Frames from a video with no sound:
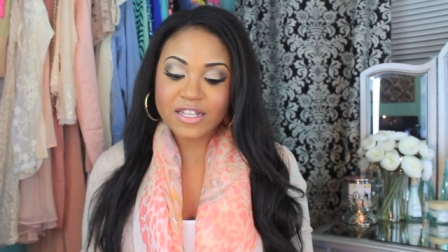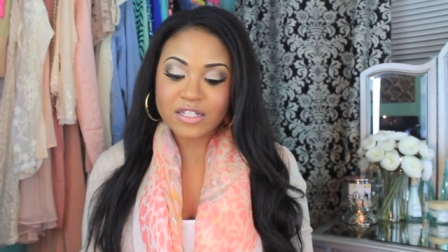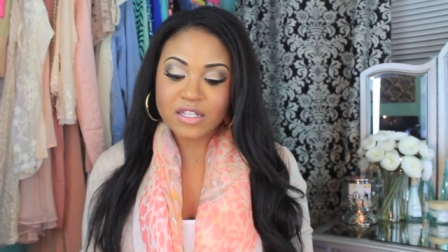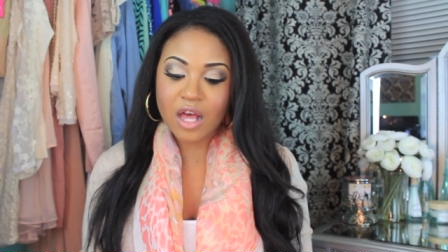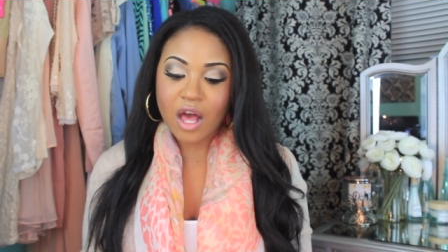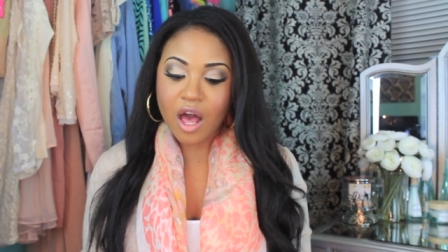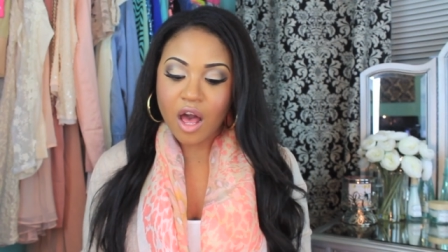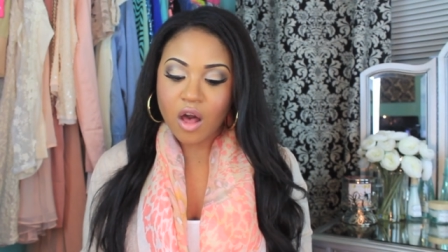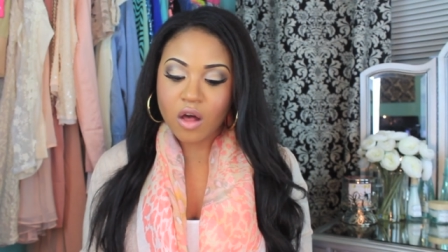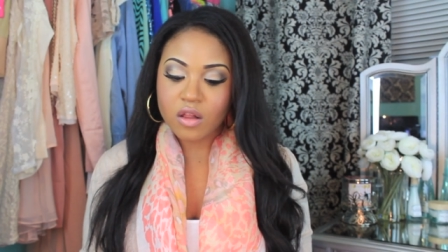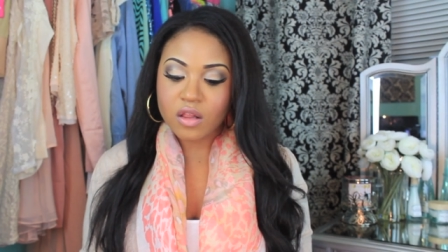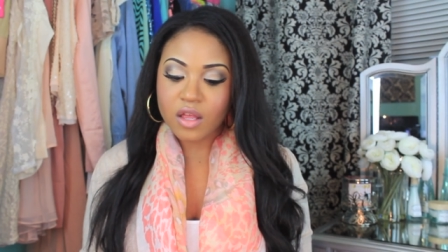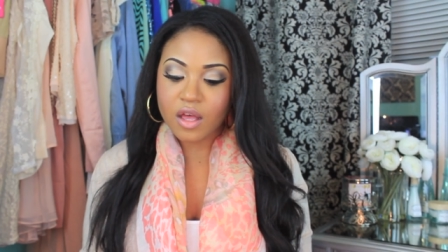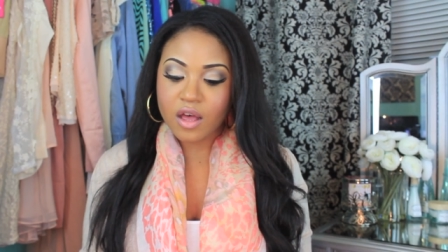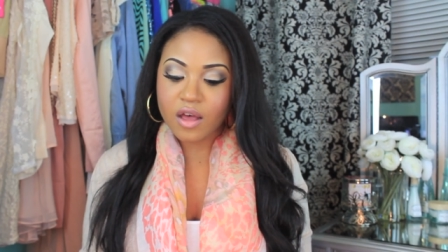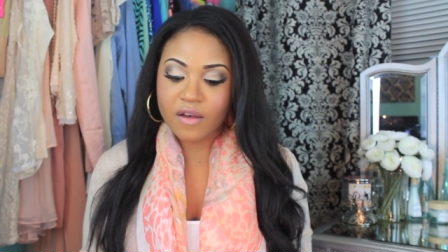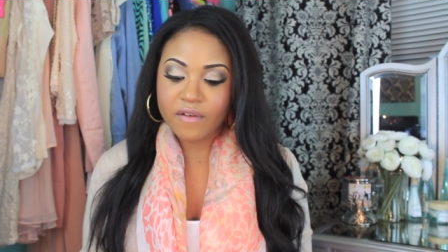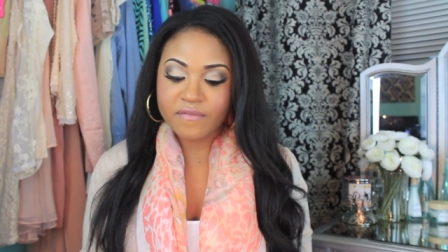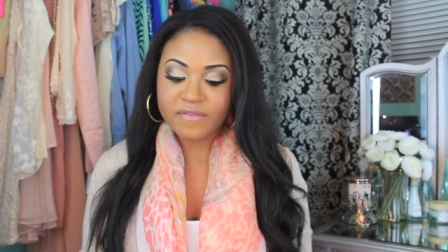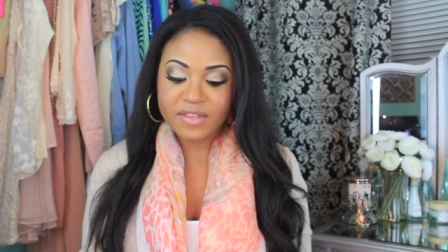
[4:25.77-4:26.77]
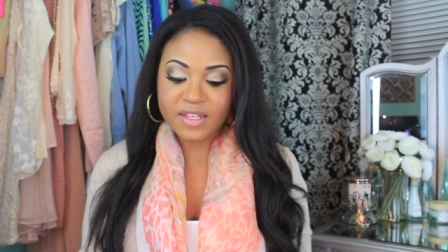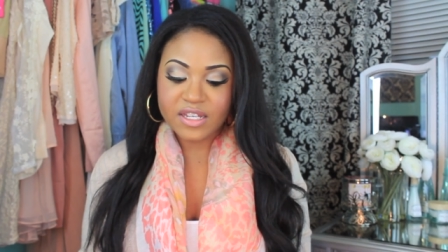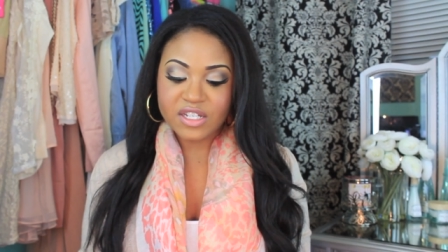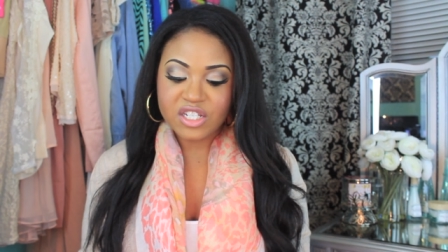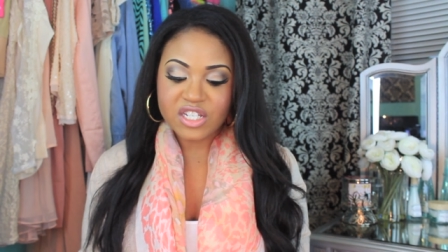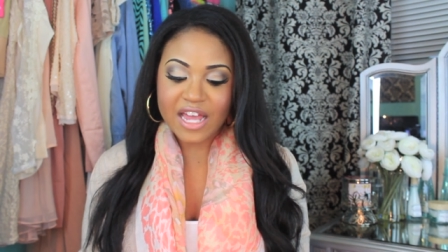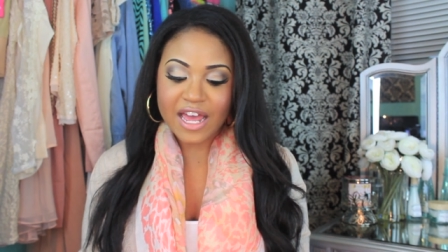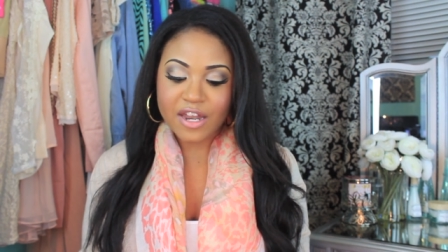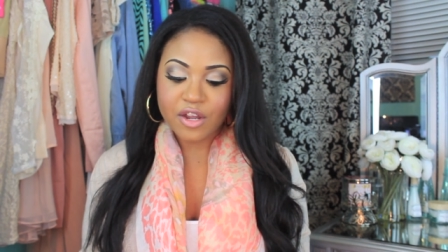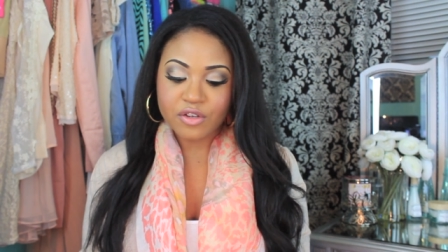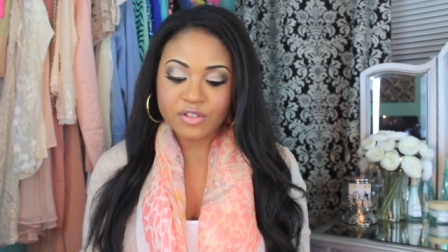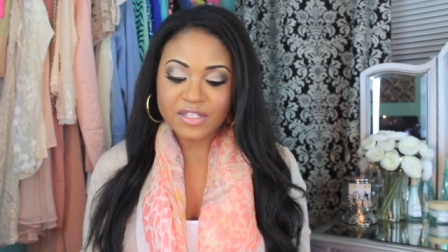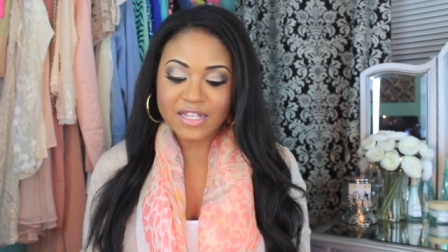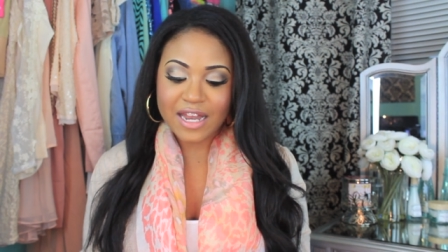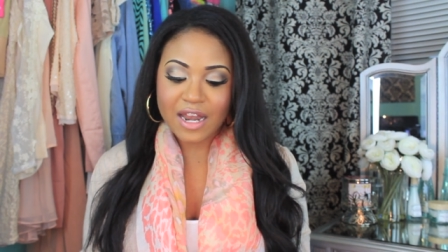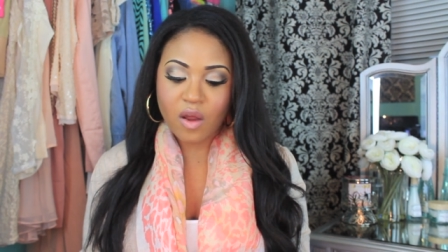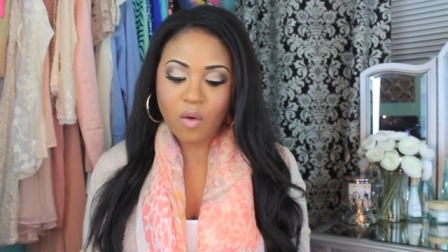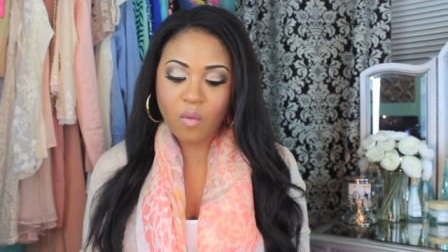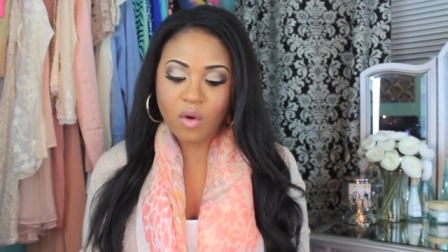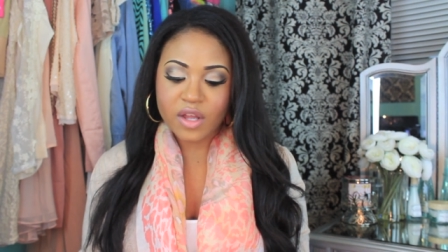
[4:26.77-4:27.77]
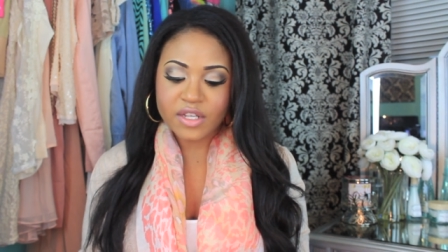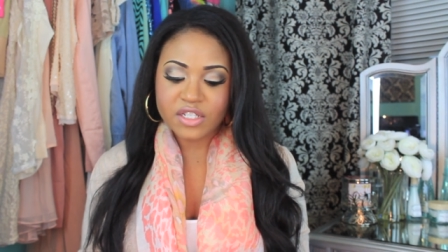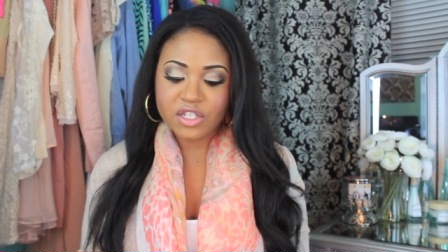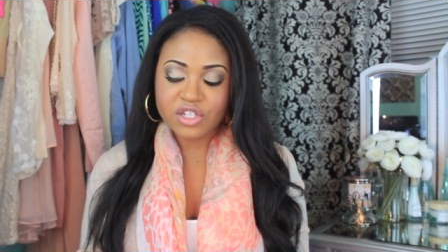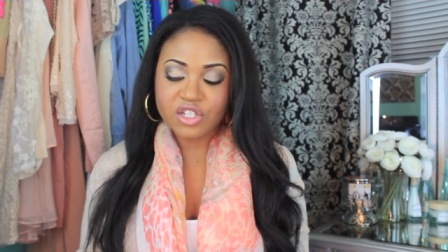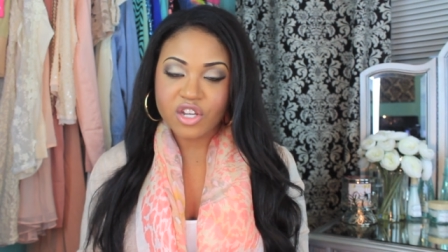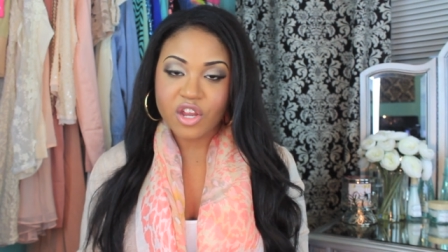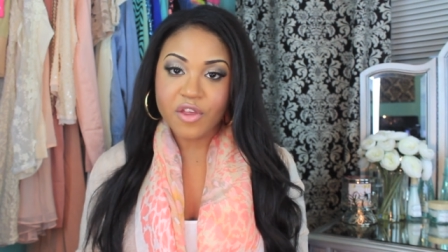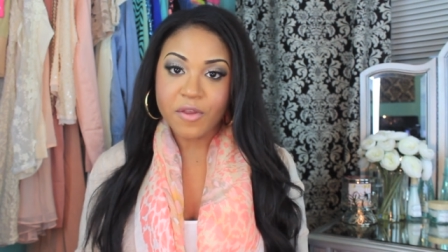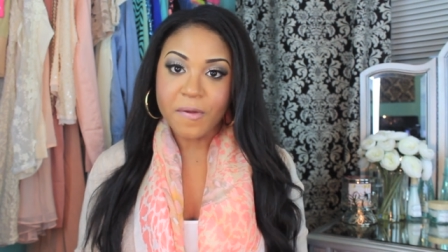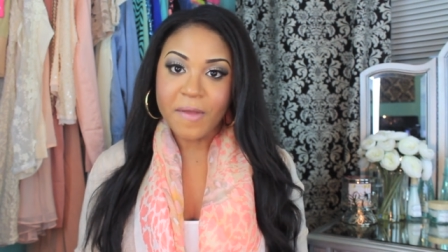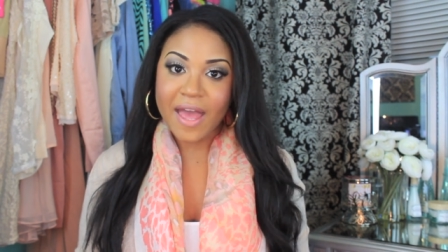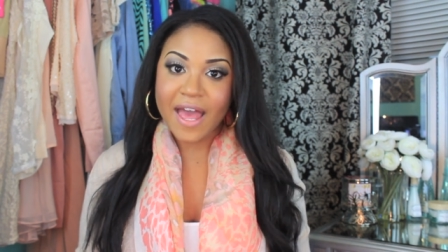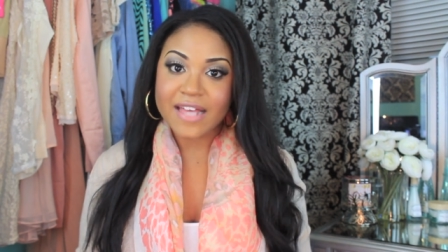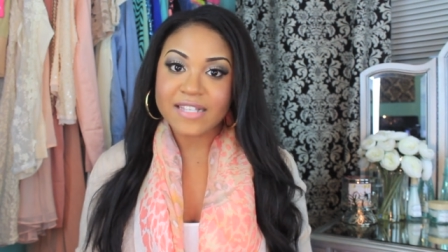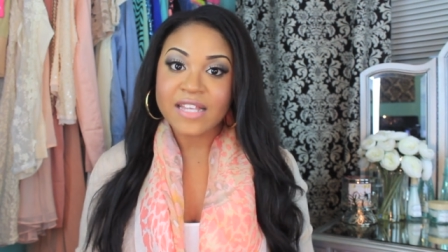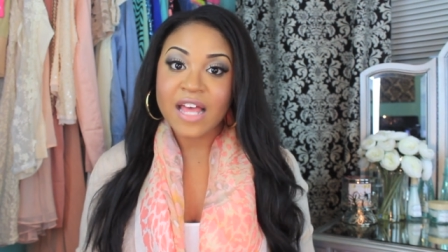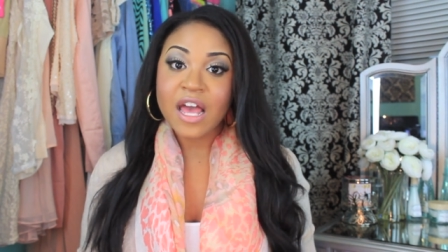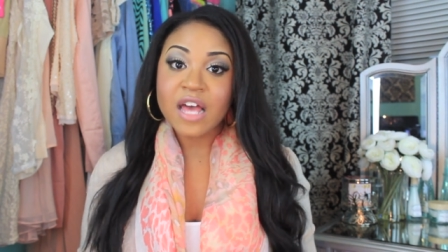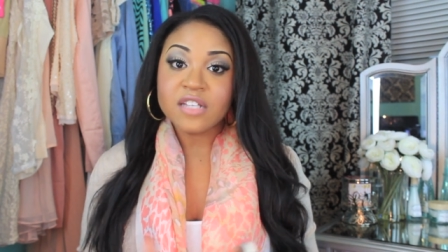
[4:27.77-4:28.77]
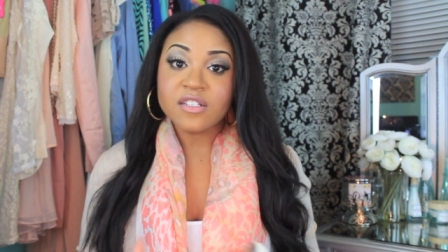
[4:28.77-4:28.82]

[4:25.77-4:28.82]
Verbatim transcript: is all of the shadows that I want to show you guys.